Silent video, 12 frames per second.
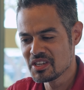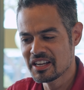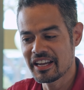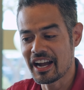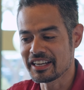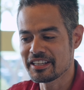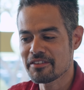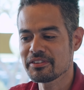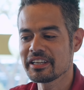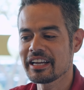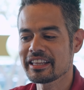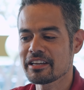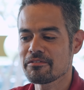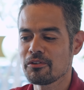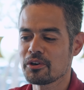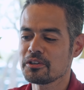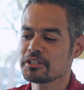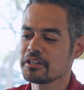Yeah, I definitely got that
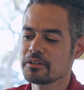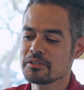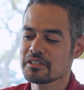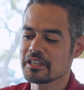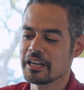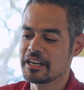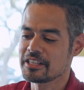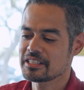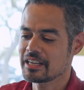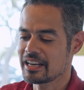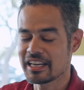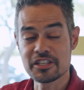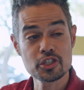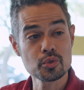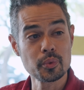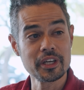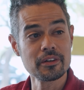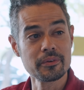floral tones and it's got a nice
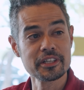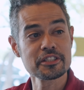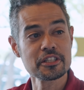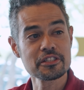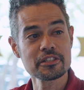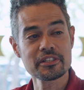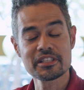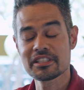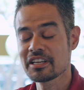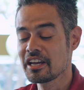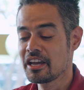sweet richness to it.